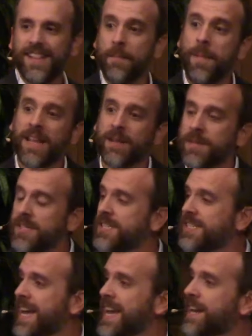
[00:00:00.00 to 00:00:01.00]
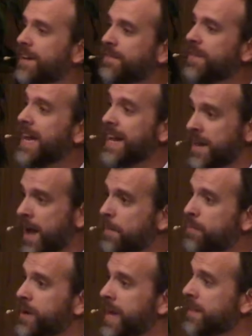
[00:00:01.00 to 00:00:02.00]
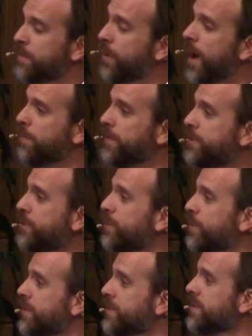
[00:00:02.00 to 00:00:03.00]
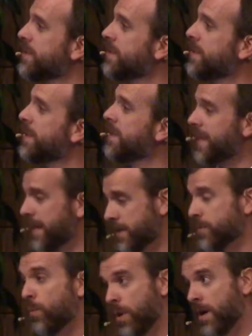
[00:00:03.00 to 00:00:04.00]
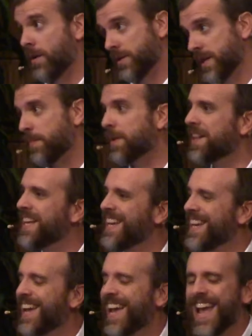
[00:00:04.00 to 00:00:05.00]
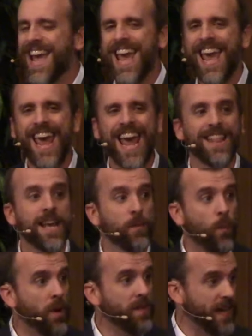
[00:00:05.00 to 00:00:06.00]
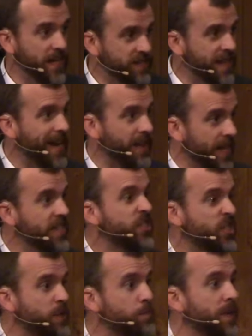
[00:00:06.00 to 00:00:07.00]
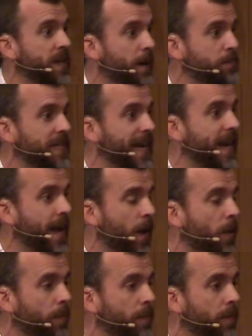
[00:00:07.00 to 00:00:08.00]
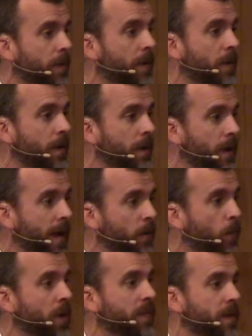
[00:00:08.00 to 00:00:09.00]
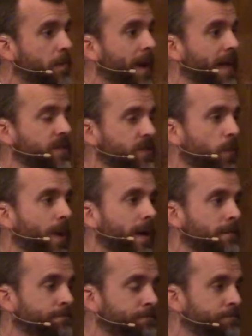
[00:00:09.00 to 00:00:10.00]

They make the mistake of not bringing the proper tools, that is water typically, and then one, they decide, let's split up to get help, and one of them passes away.